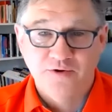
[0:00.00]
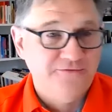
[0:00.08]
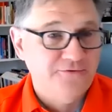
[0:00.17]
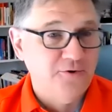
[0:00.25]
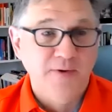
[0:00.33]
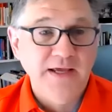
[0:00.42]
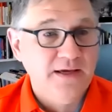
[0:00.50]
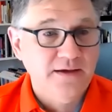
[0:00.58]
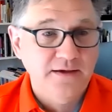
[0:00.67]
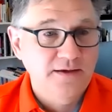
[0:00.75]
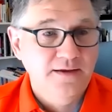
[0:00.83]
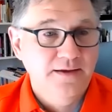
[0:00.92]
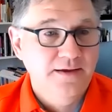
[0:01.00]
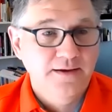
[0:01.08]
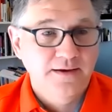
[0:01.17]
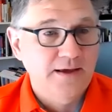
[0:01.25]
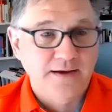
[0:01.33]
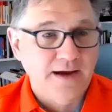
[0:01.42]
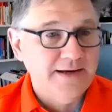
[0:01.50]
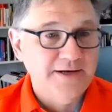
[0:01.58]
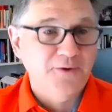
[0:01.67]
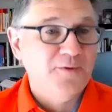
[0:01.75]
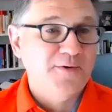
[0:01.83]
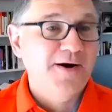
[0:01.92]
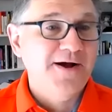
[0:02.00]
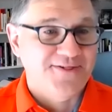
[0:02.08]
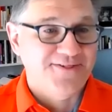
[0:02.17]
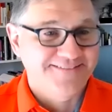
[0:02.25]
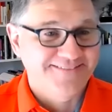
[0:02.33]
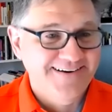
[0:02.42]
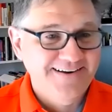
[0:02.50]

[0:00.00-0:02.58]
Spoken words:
And for a week, like I didn't know where it was. Right, it